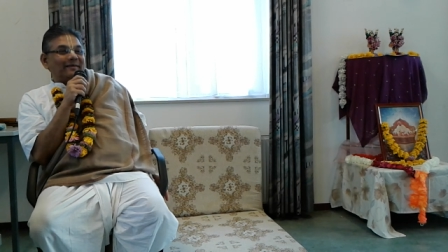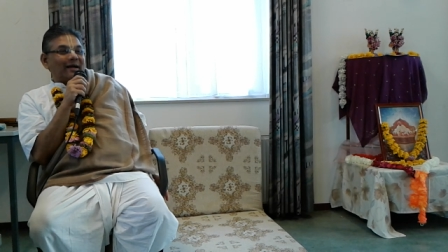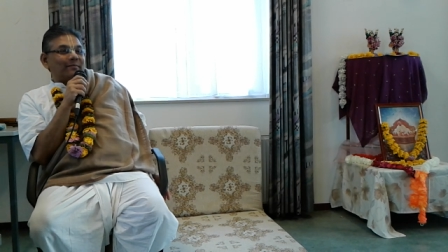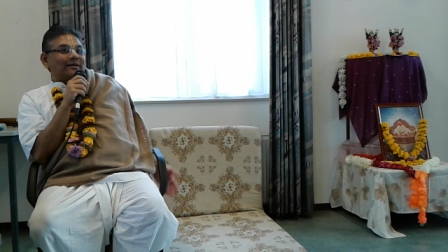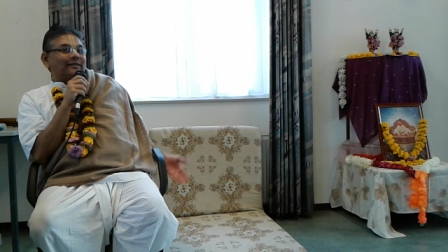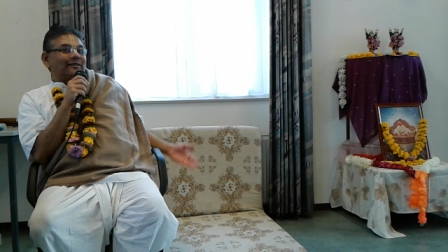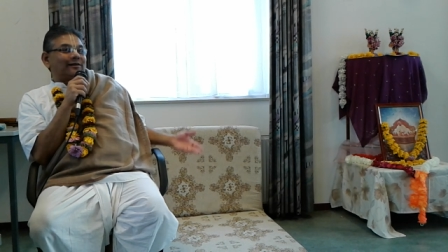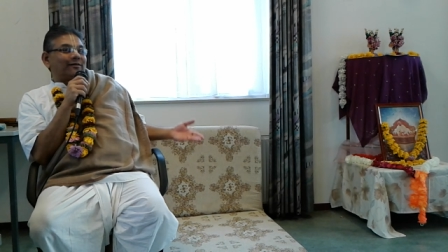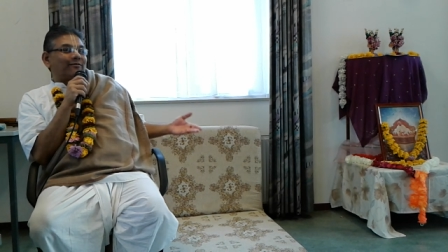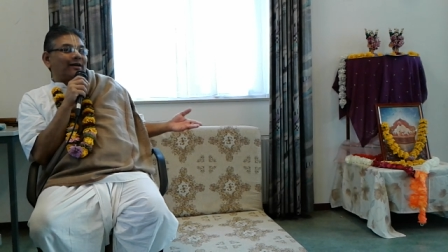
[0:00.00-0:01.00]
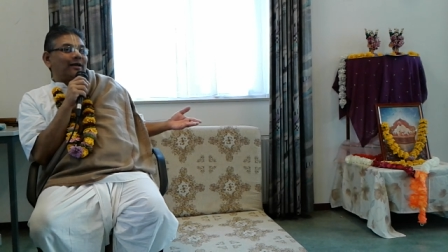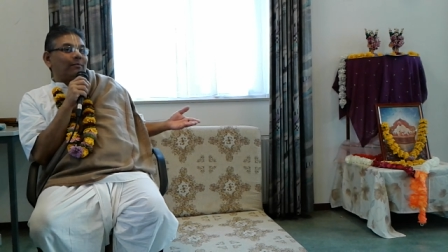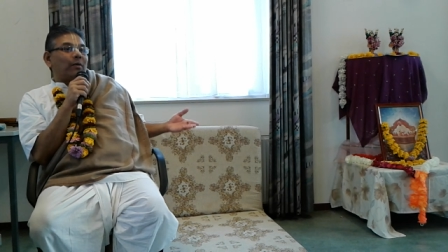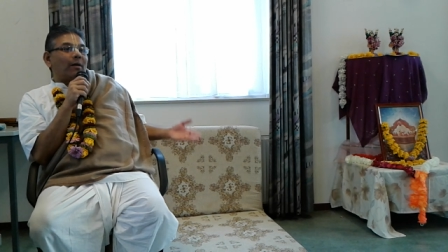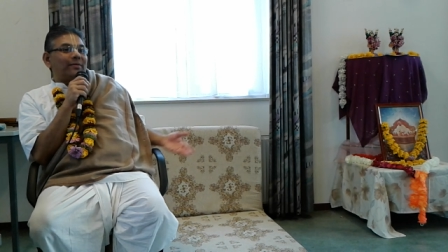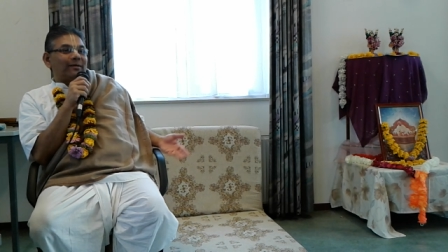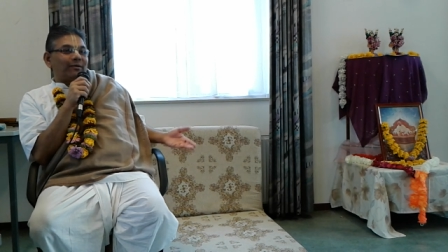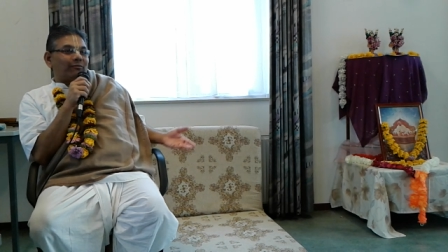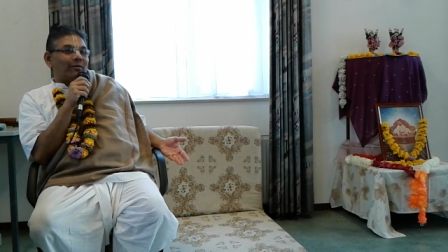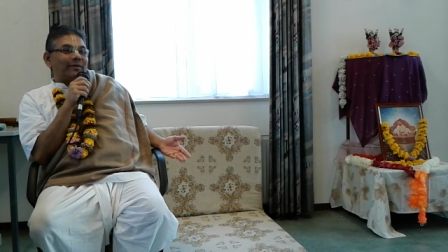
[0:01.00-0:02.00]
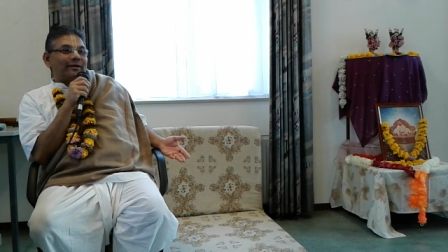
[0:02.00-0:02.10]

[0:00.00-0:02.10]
I'm considered a very abominable woman